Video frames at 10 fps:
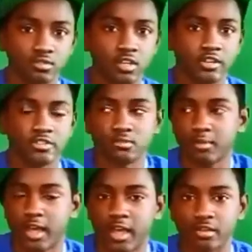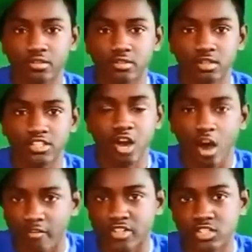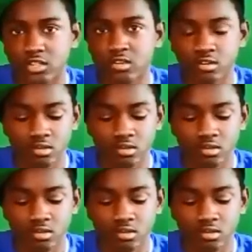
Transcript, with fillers: Yes, my hat. That's obviously.